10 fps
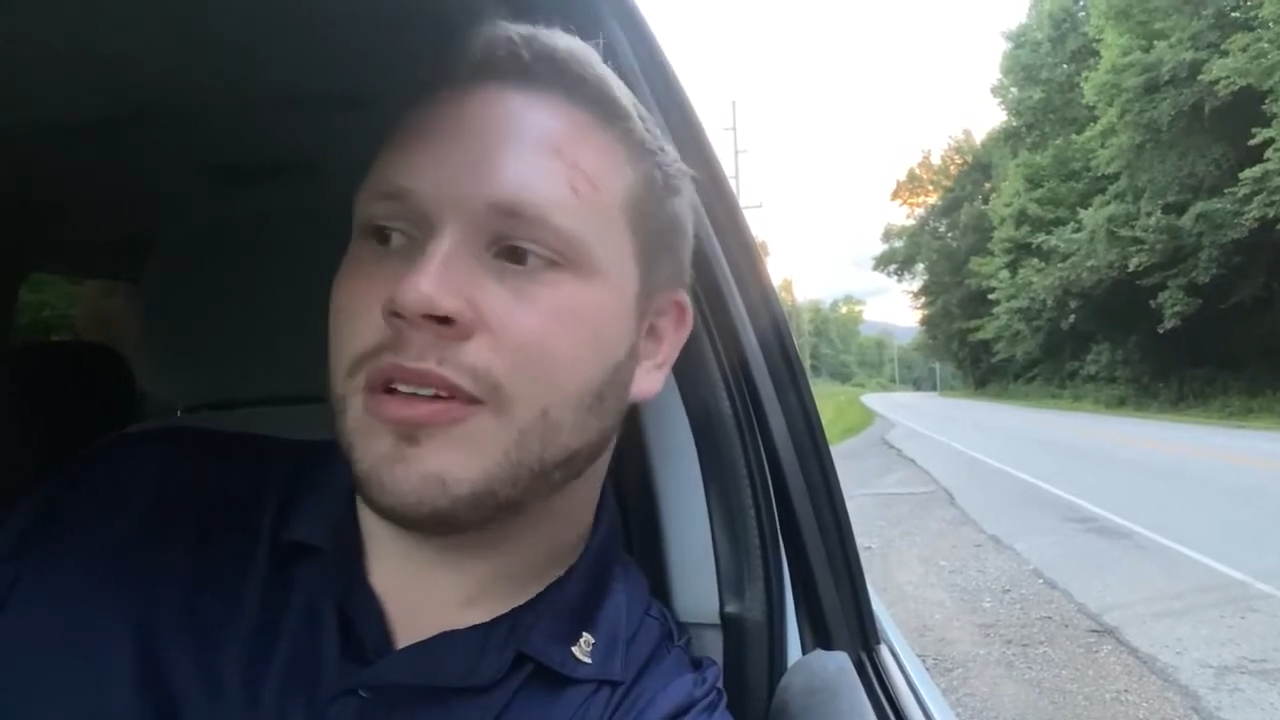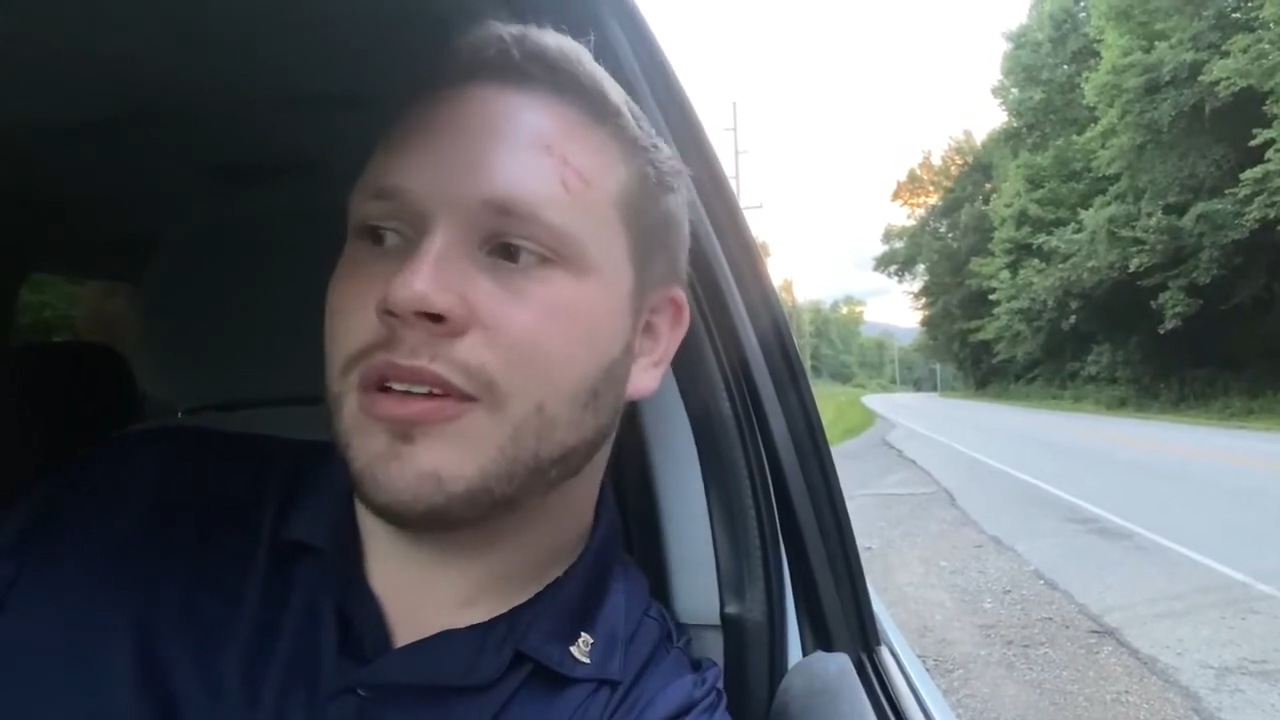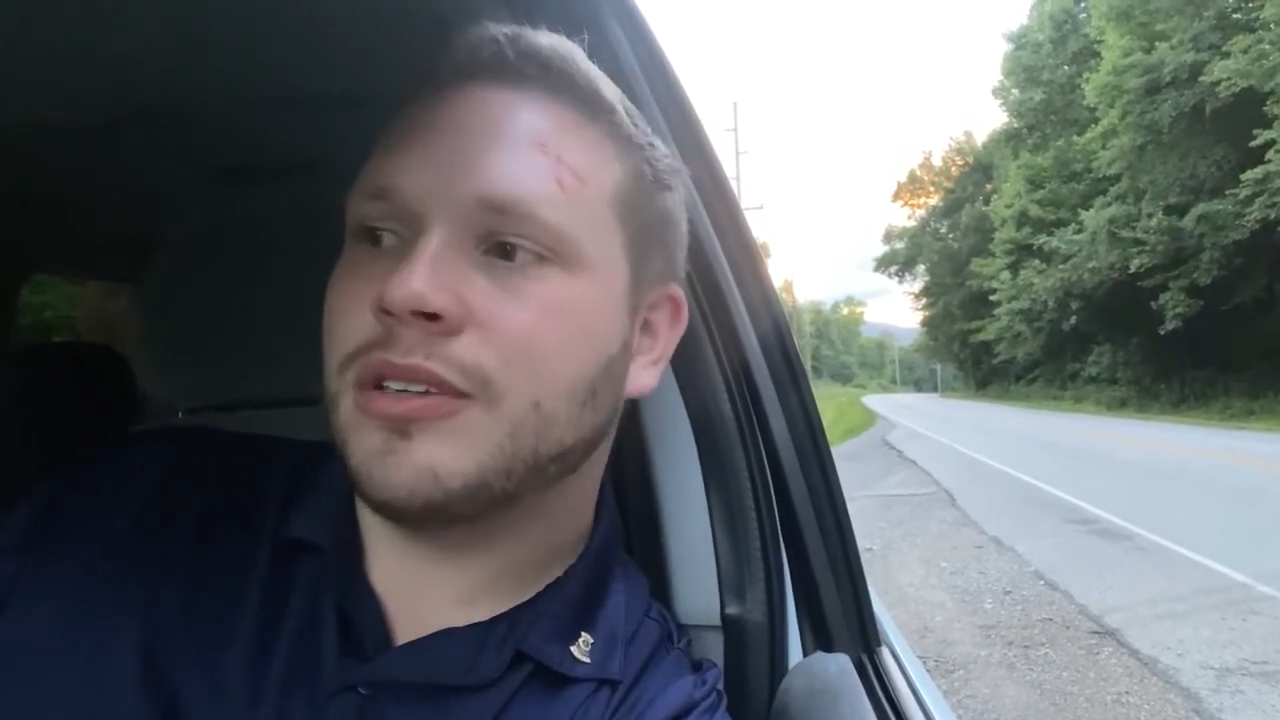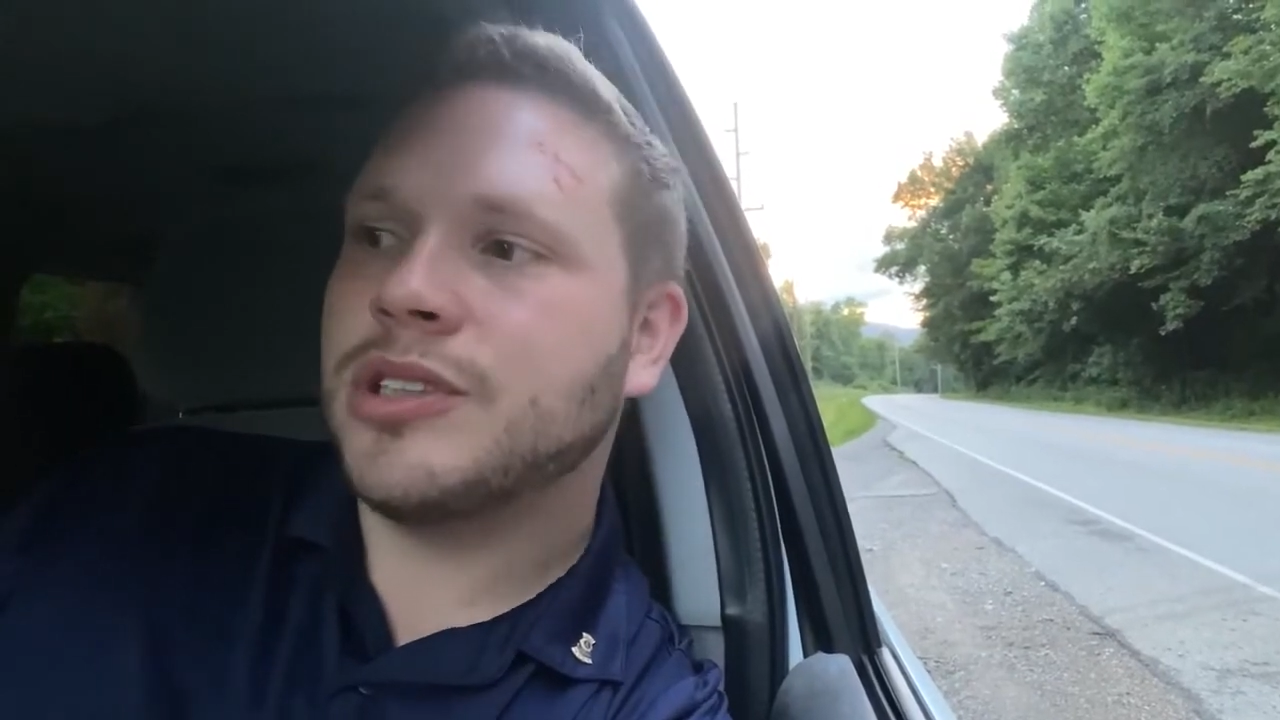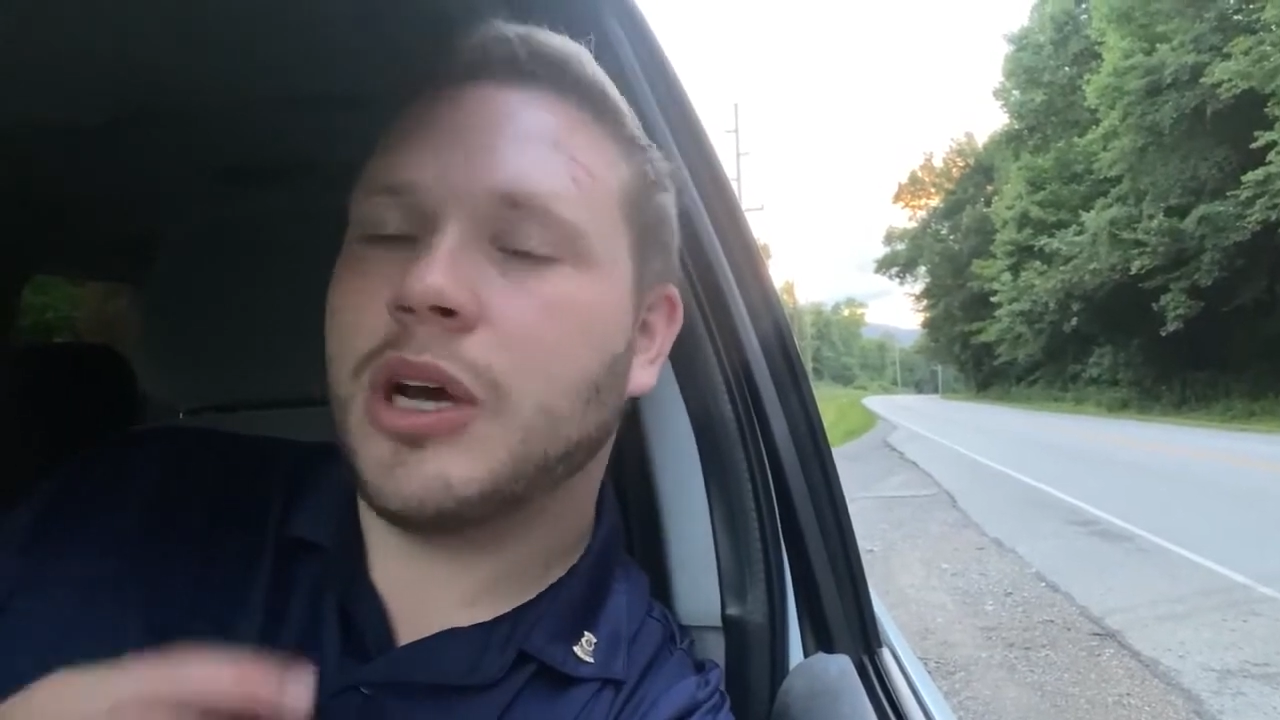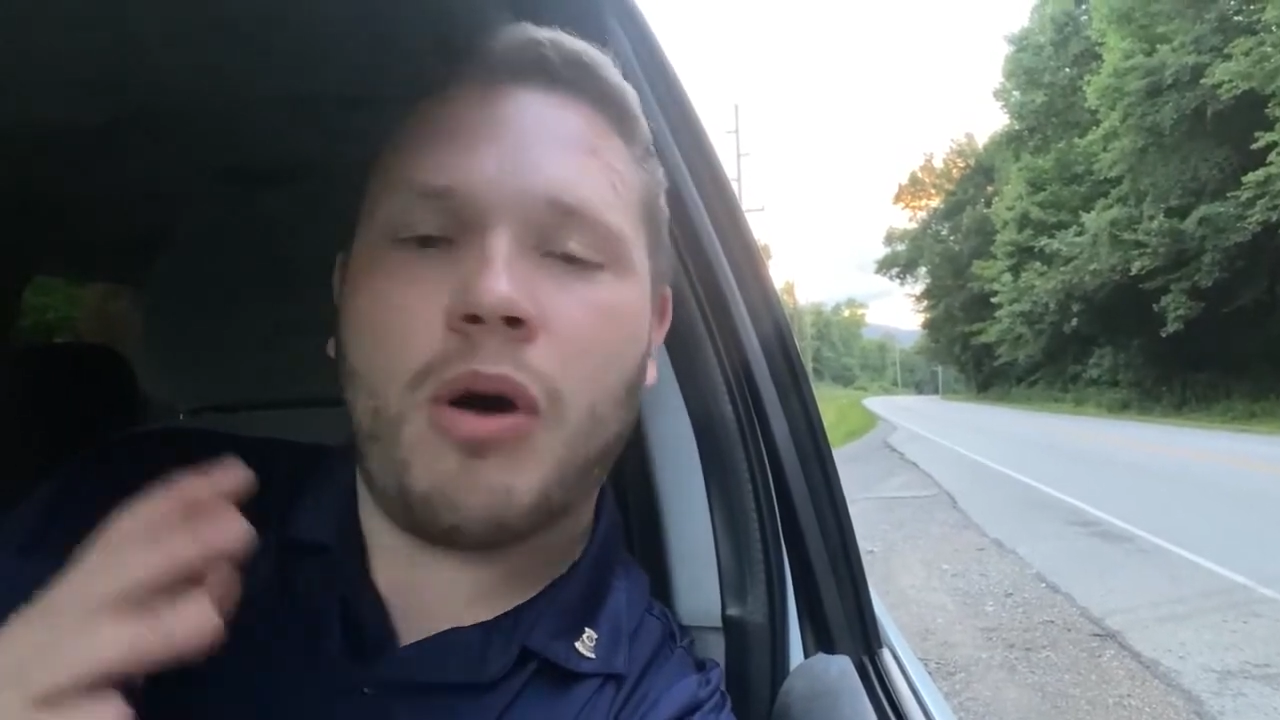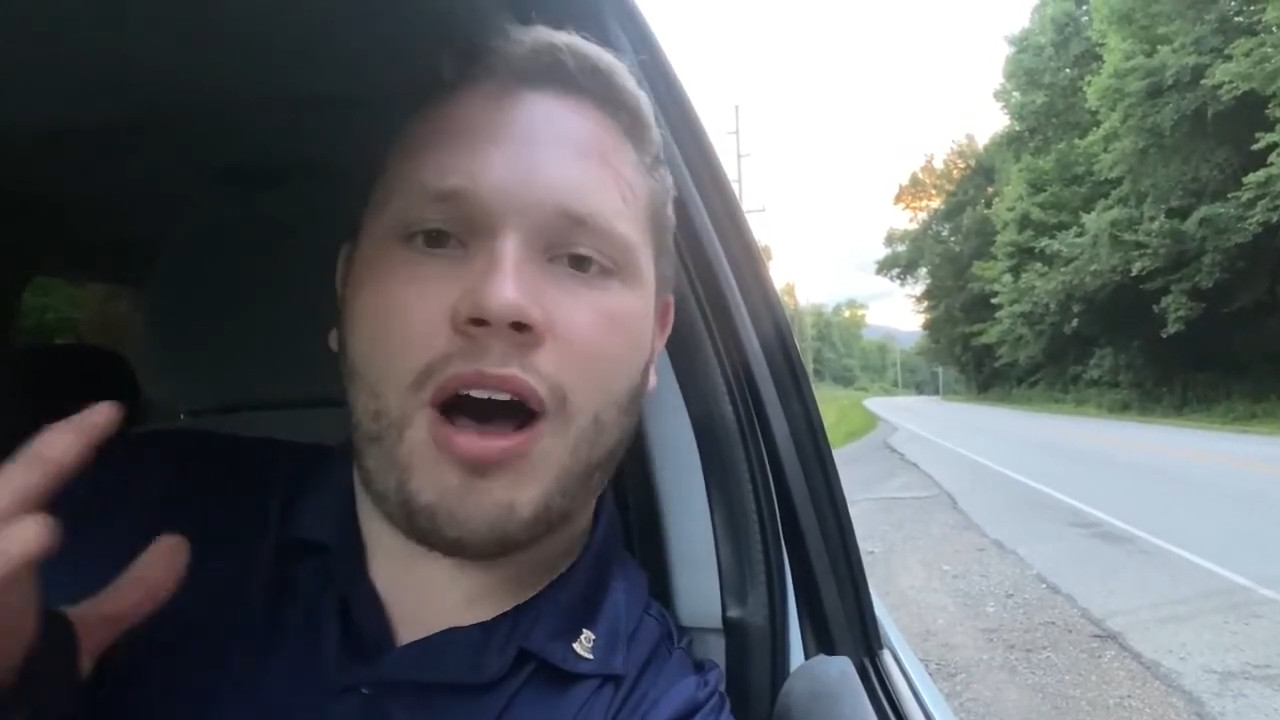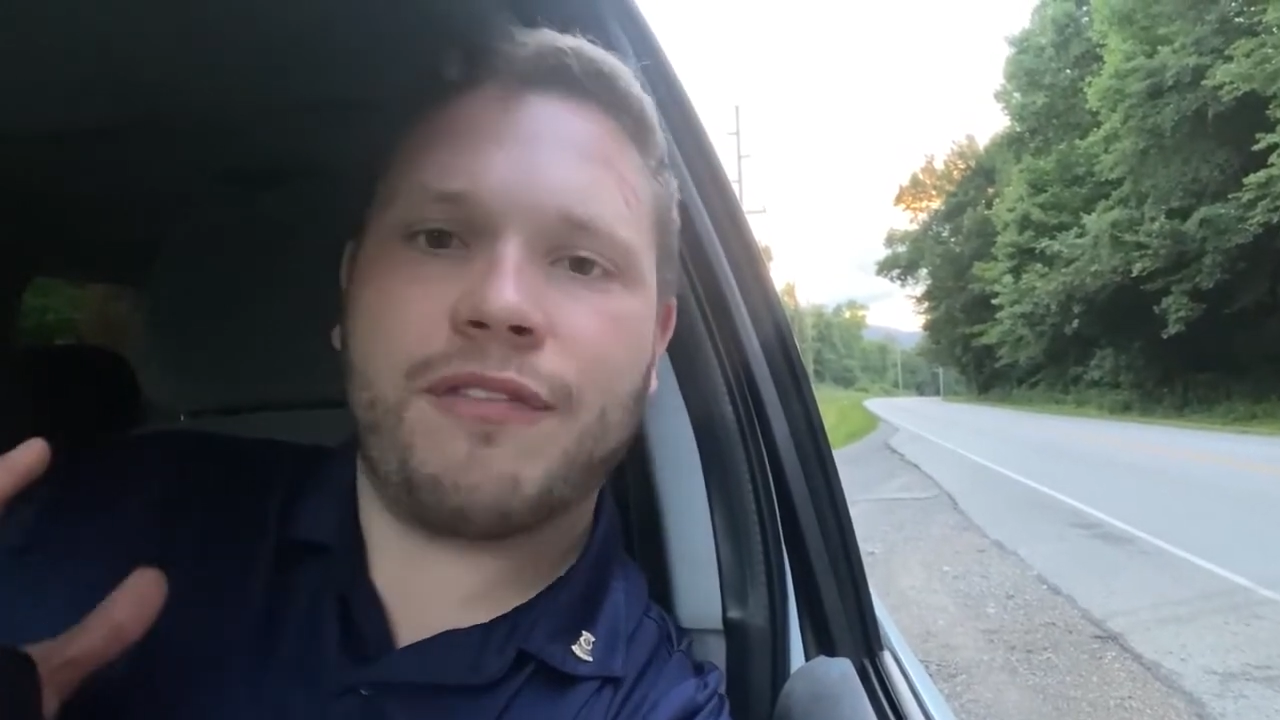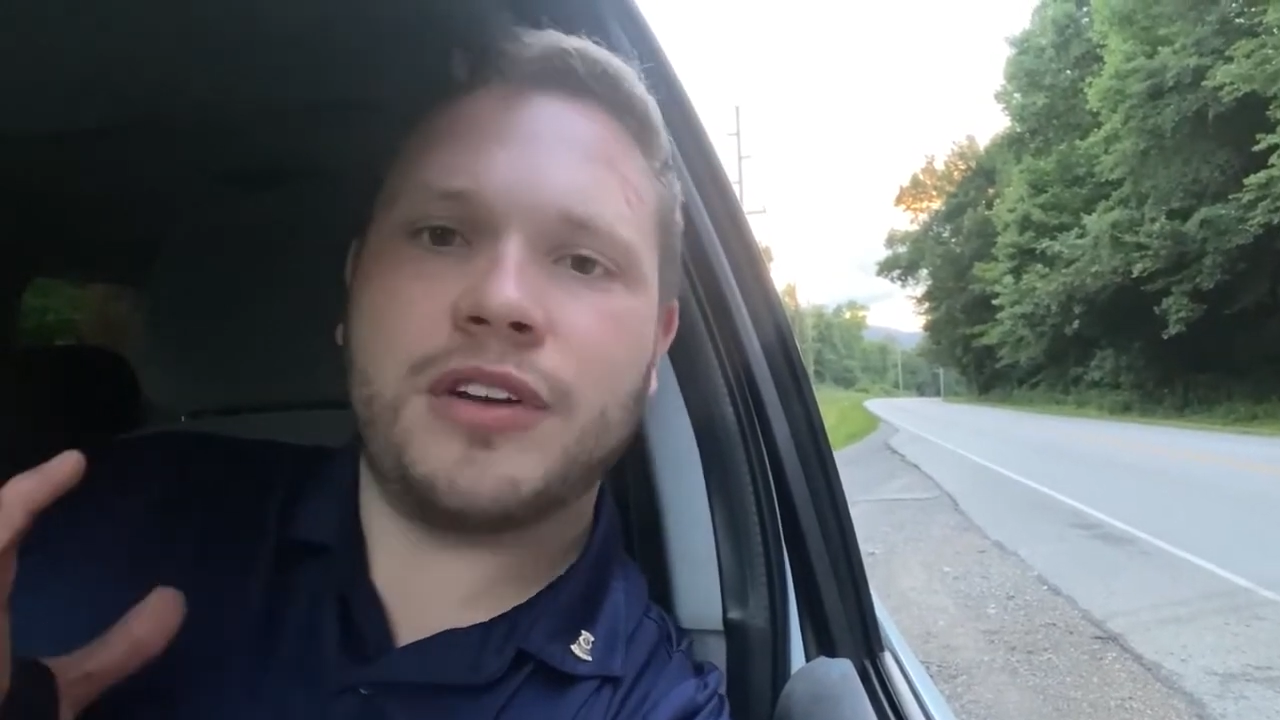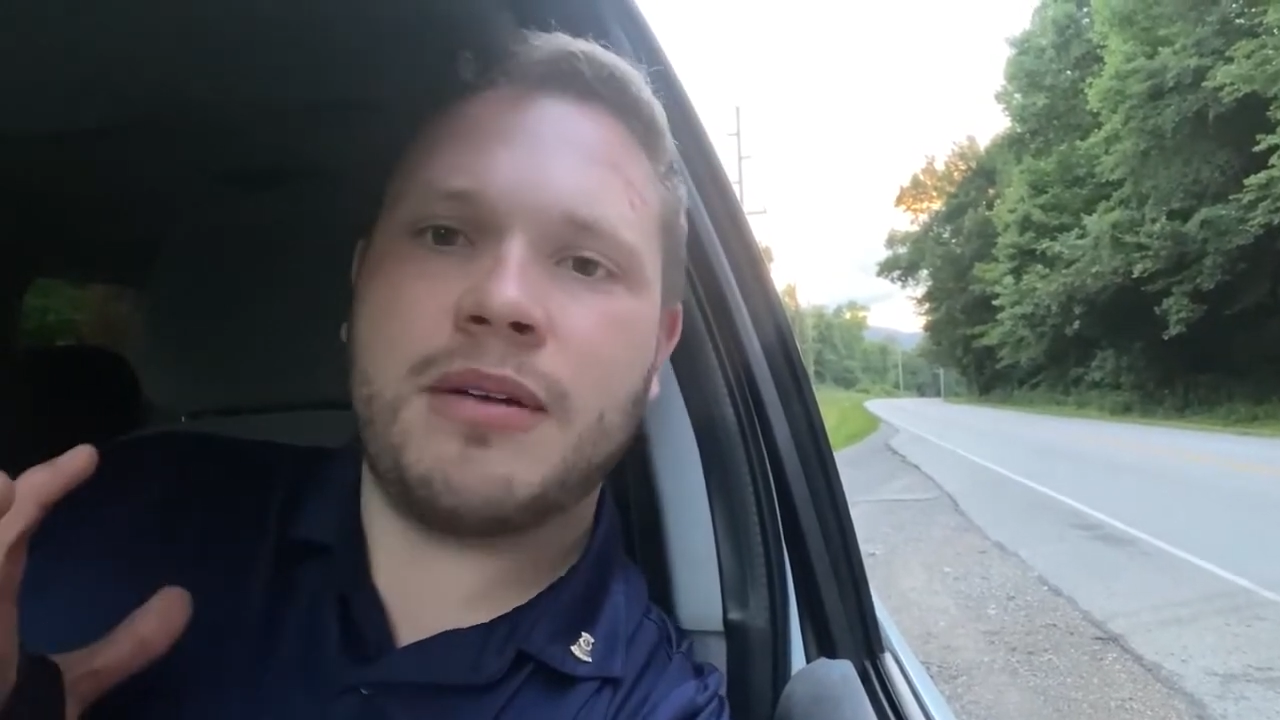So
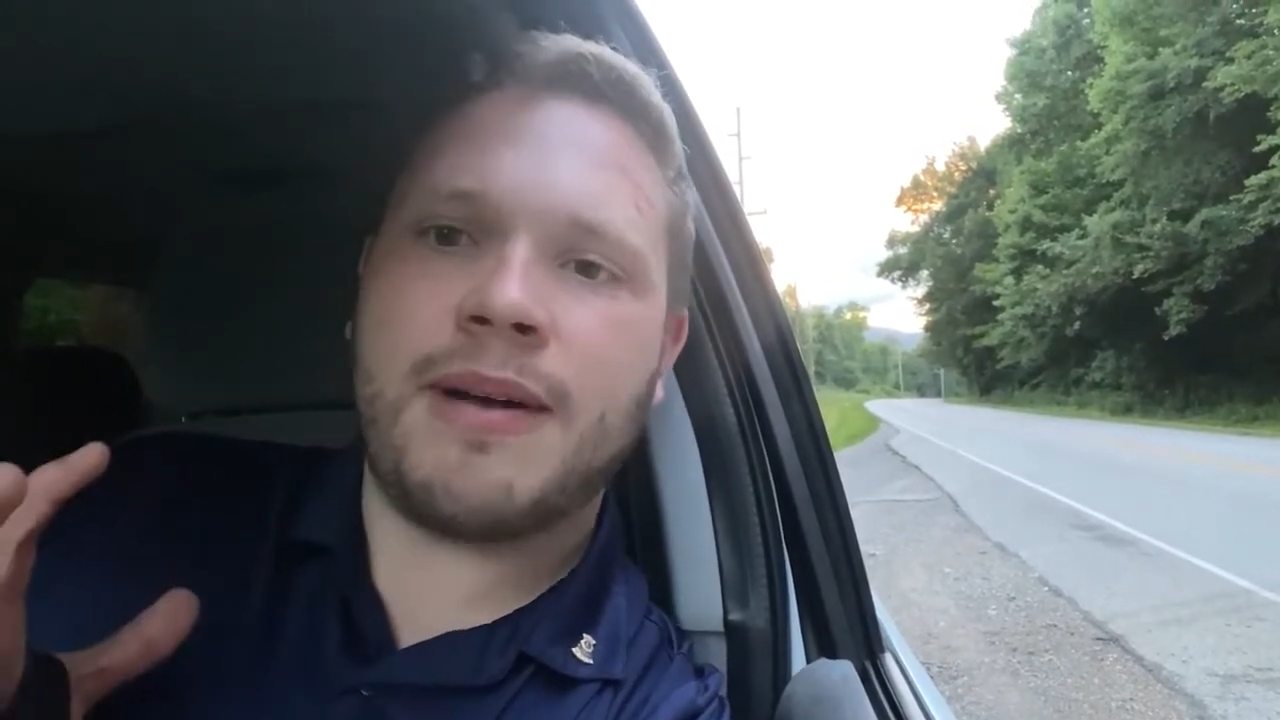often in